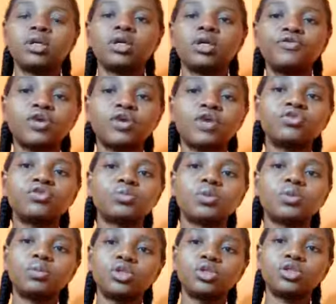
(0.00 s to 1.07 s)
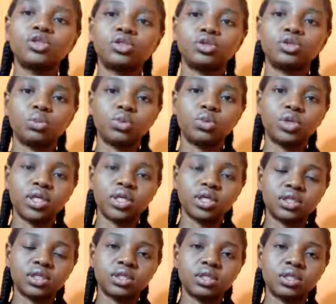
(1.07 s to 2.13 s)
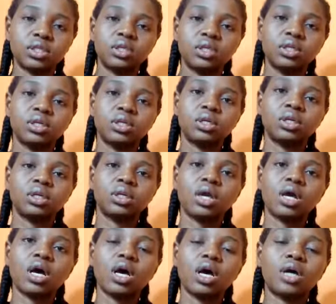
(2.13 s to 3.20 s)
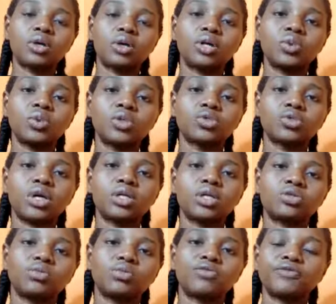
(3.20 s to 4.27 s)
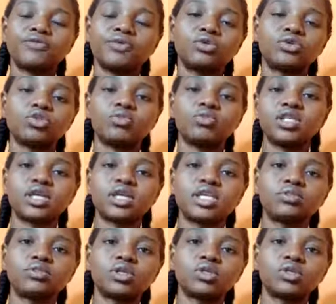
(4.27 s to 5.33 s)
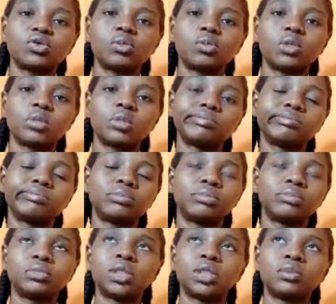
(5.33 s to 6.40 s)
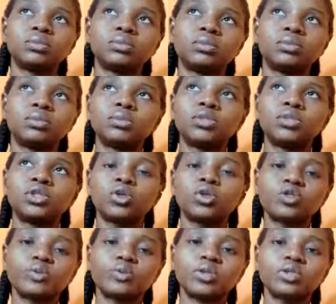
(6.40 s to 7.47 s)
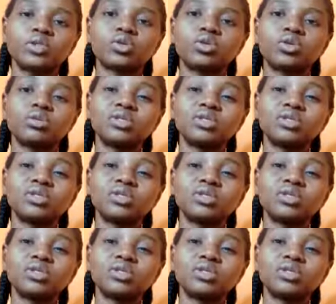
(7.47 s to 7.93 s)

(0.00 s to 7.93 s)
If you haven't published your book yet, another way to add some fun, some excitement, some suspense, or